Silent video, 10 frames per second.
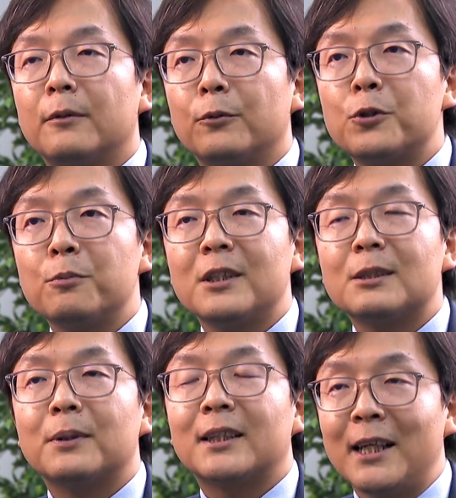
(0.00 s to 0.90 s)
which means
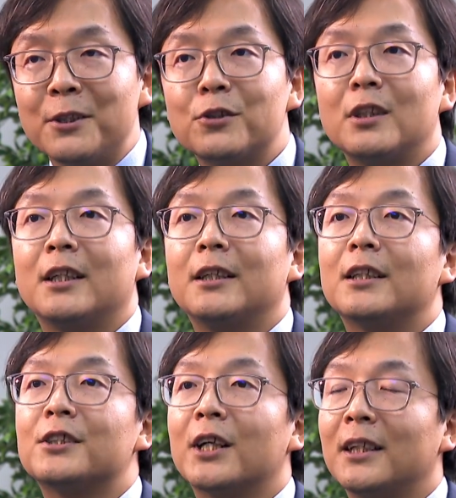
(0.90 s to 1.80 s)
potentially
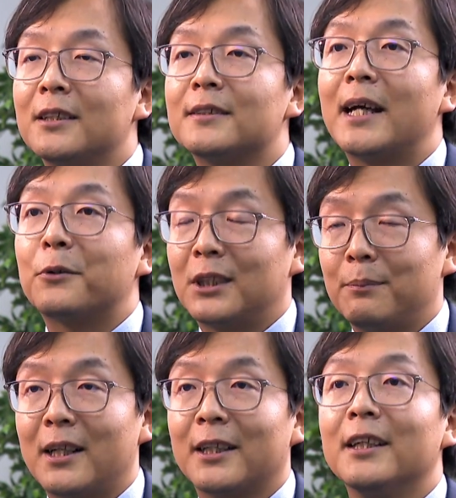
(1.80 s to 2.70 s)
the China's equity
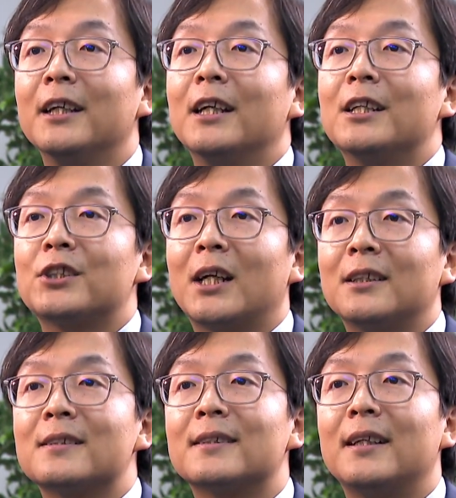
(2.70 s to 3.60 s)
market,
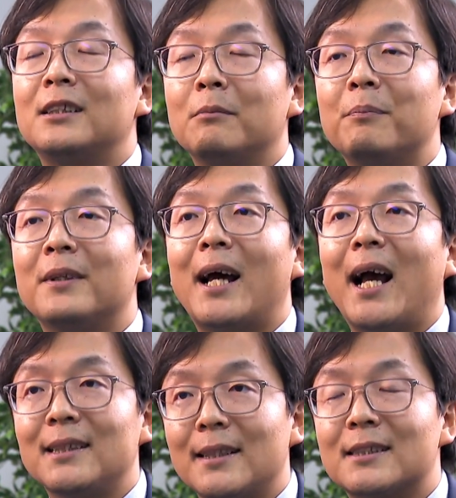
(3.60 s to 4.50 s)
China's renminbi
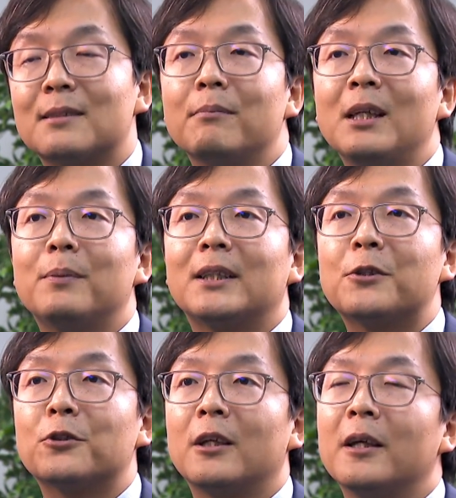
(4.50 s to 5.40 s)
assets may
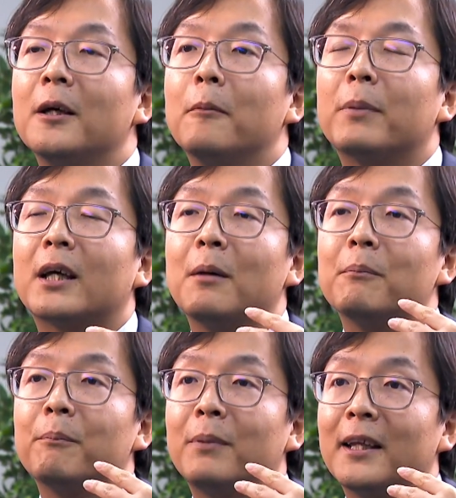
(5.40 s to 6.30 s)
potentially
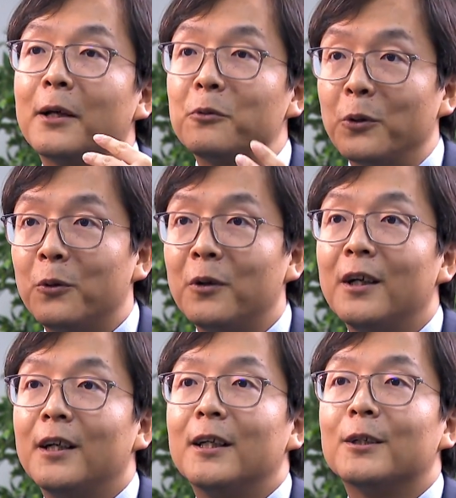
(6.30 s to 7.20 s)
become play a role
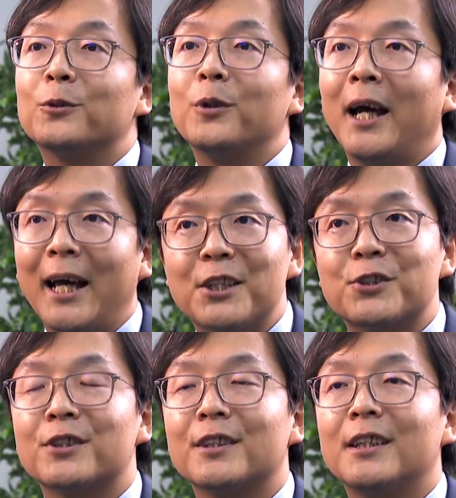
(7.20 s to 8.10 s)
to
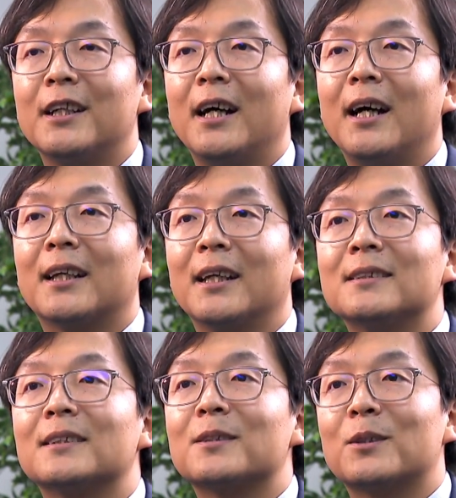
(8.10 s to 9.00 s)
hedge
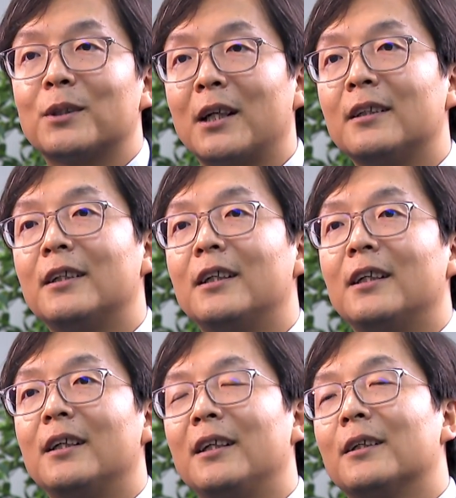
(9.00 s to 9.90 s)
against the slowdown
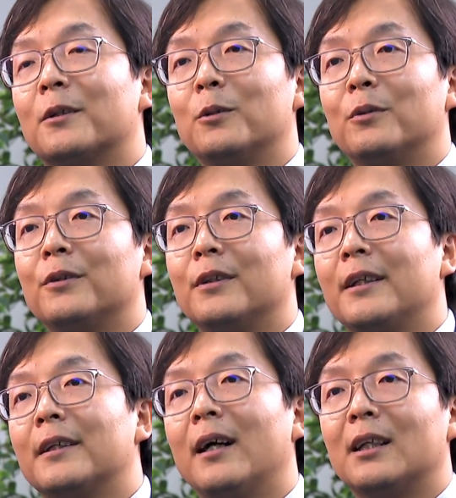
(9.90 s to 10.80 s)
in the global
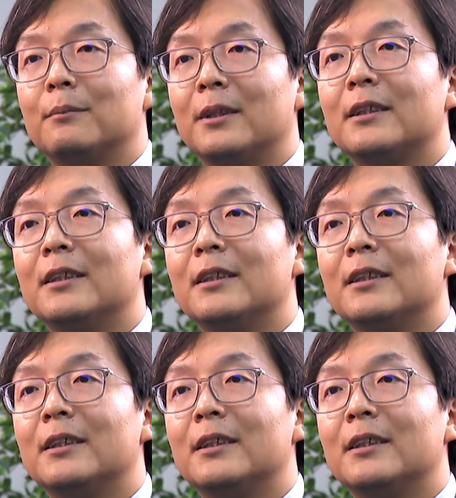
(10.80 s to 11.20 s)
economy.